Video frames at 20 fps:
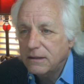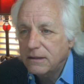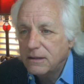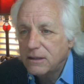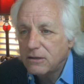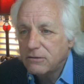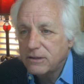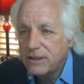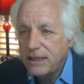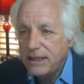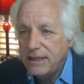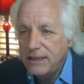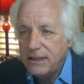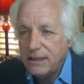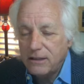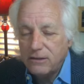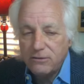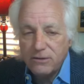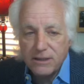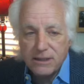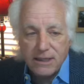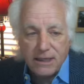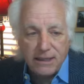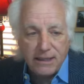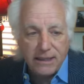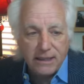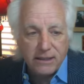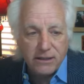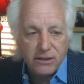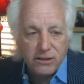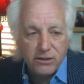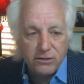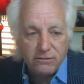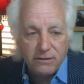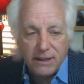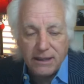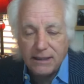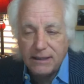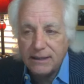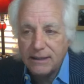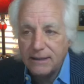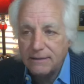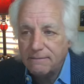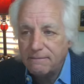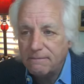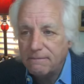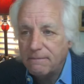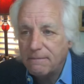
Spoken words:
So T-Low is hitting a new high.